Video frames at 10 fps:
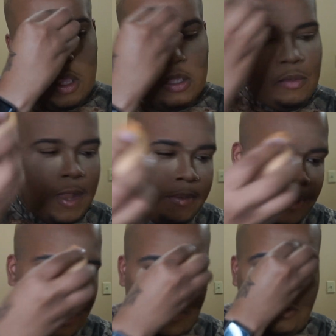you
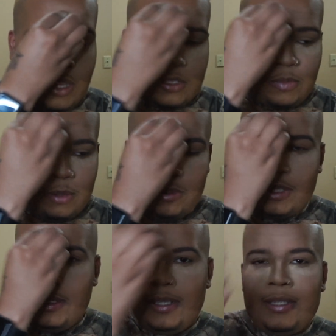guys are probably
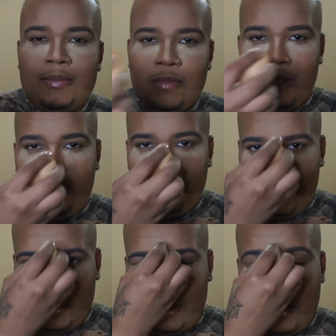like, this
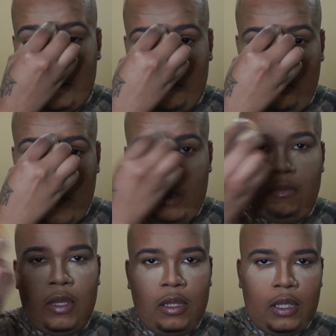motherfucker is
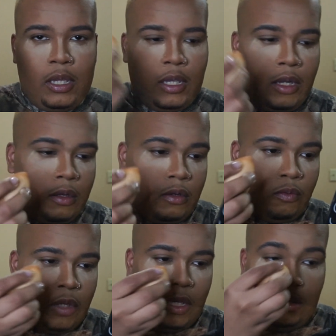rambling. He don't know
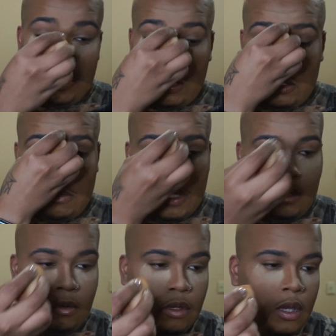what he's talking
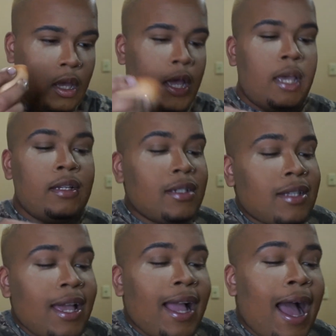about, and it's just
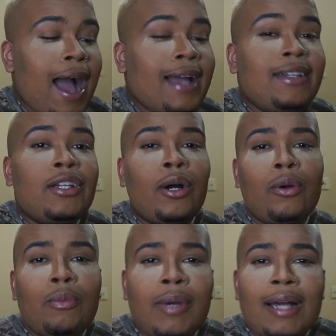like, I
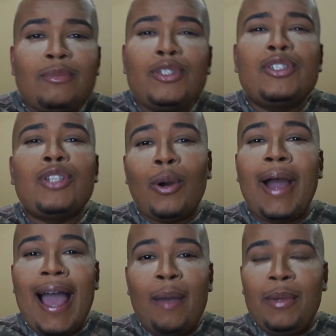don't, but I'm just so
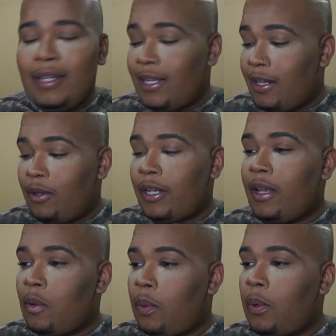happy to get on
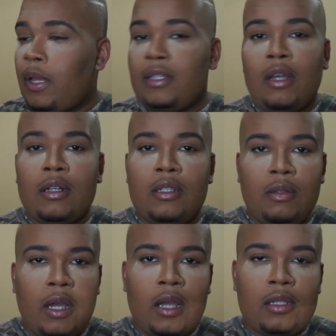here and talk to you
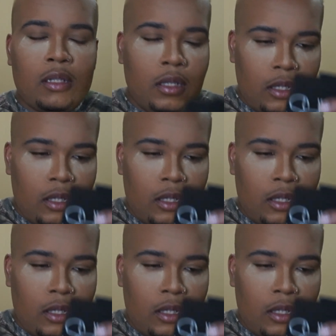guys.